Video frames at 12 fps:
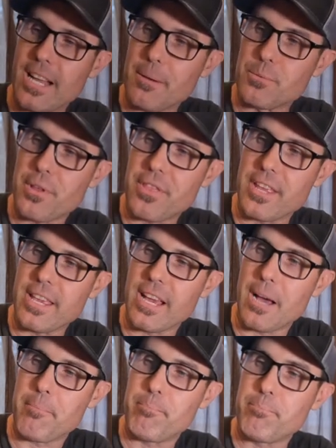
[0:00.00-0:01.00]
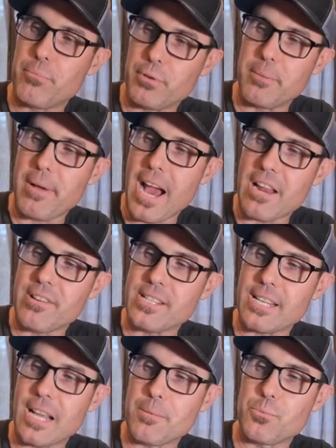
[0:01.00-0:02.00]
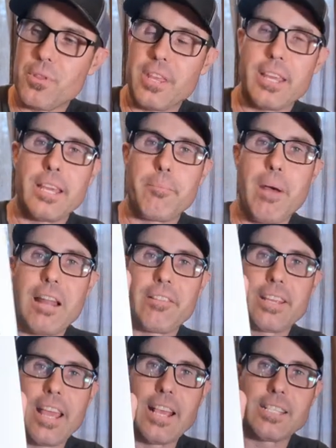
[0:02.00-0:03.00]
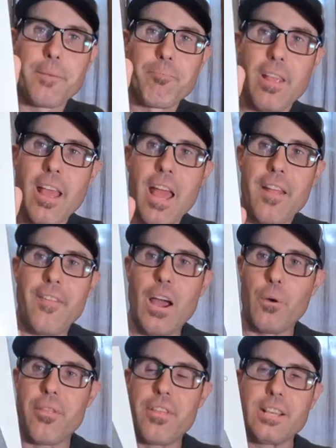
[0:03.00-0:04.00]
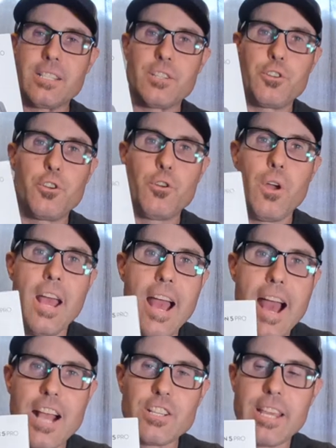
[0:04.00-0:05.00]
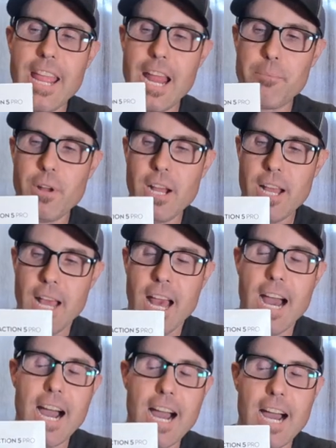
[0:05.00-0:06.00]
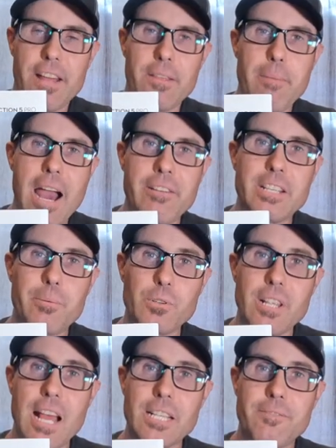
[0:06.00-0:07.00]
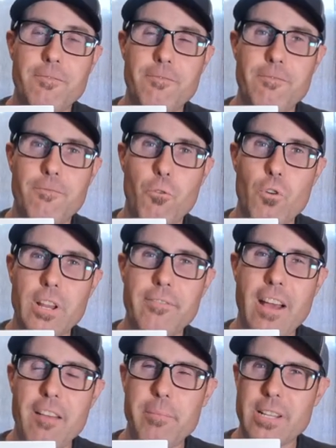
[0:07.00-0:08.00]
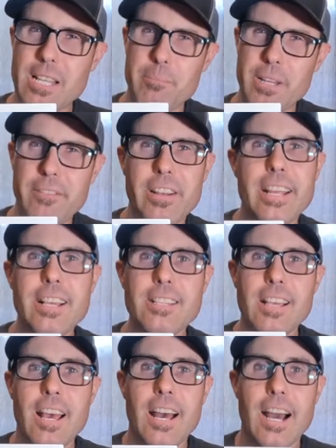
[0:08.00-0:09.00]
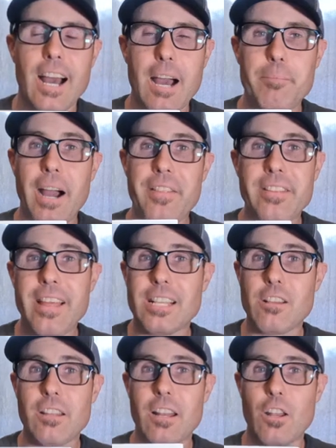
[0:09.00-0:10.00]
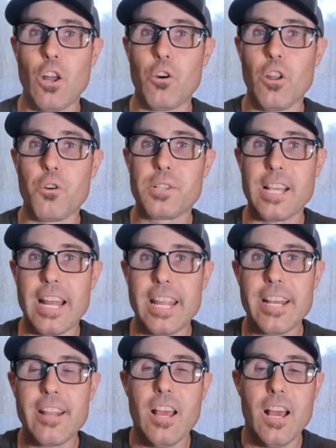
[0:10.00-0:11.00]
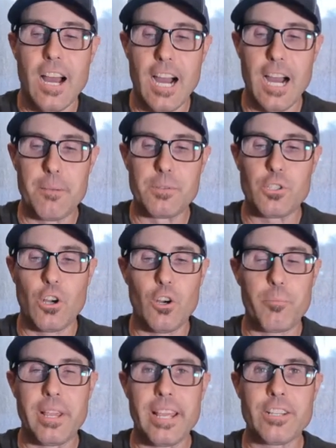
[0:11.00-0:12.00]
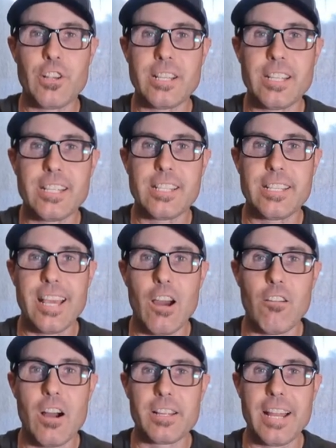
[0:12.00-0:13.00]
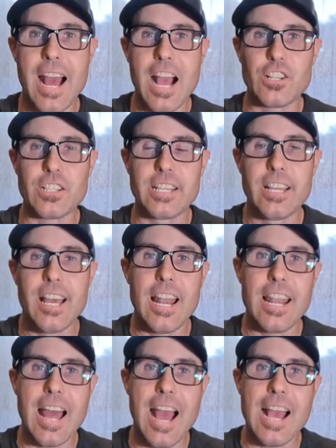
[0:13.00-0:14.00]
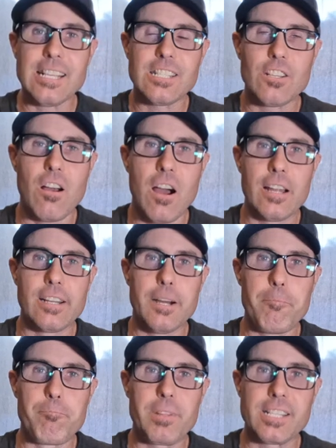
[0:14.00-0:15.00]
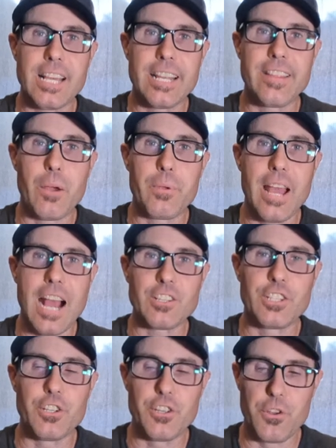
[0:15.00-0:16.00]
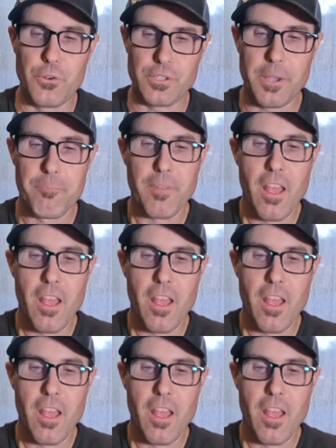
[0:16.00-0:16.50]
It comes with the uh, three batteries, and it comes with the battery case. Now with this new action camera, uh, the battery is supposed to last forty-five minutes, I believe it is, uh, but I think that's on a low, low setting. Um, so it'll be interesting to see how long it actually lasts on um, the setting that we actually do use.